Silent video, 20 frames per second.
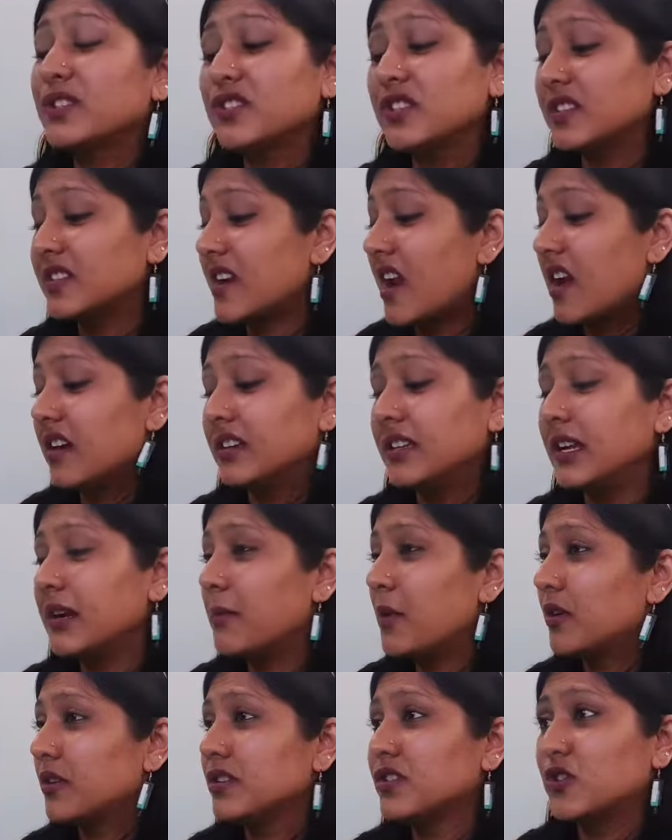I was just ranting
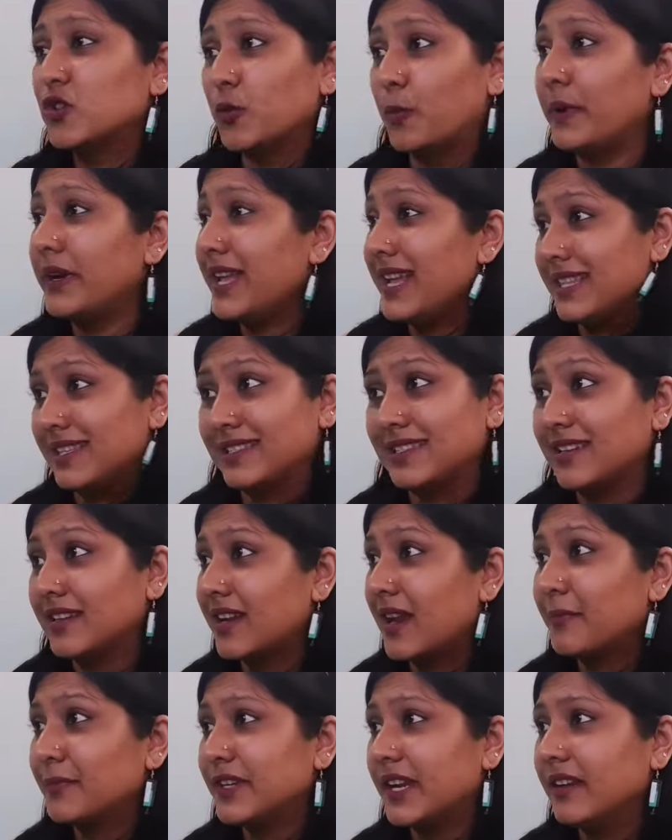about a stupid
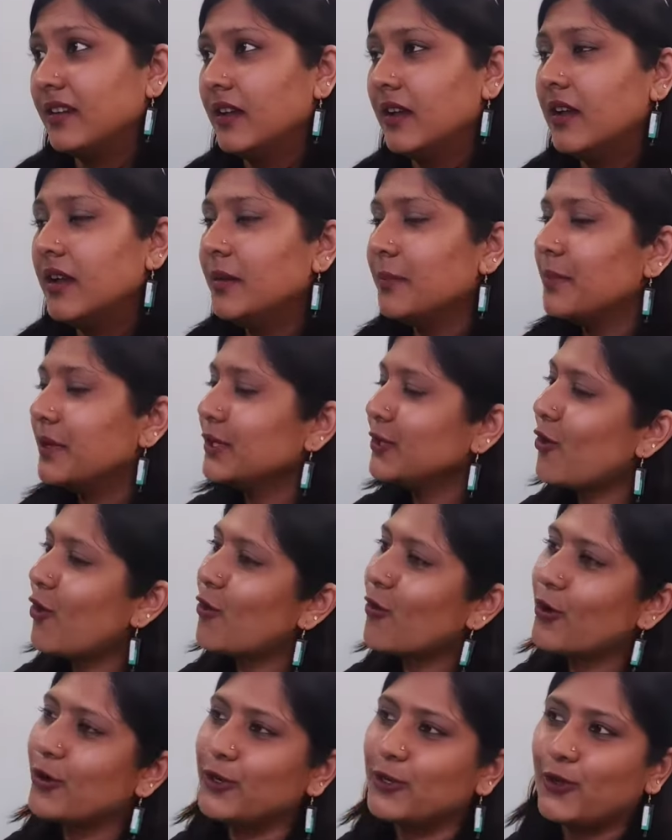Instagram trend, but
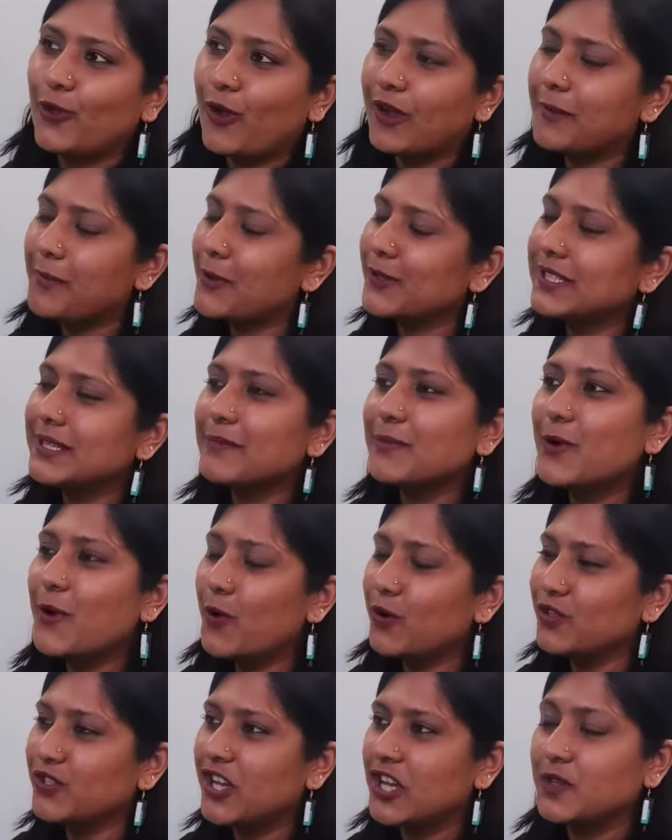you're going to talk about some
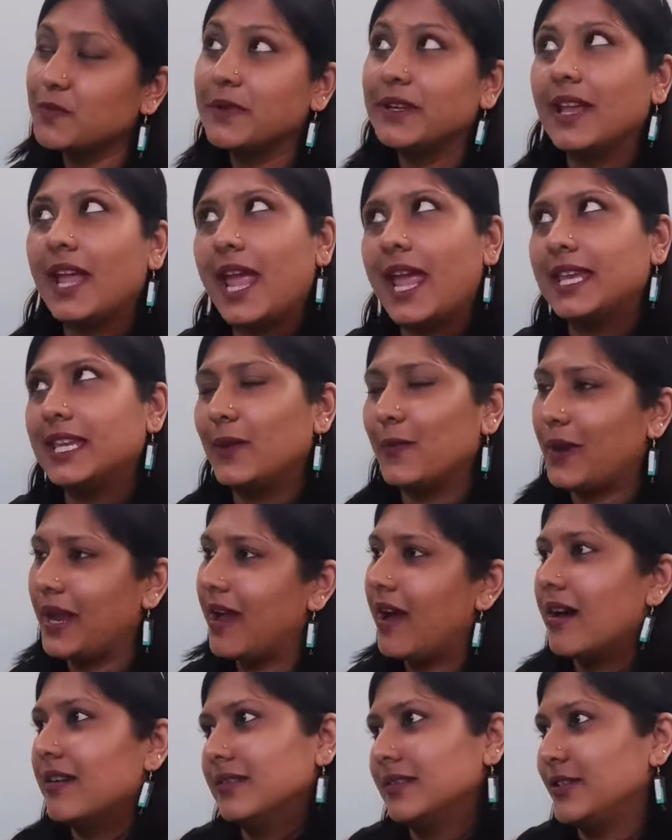court judgment anyway,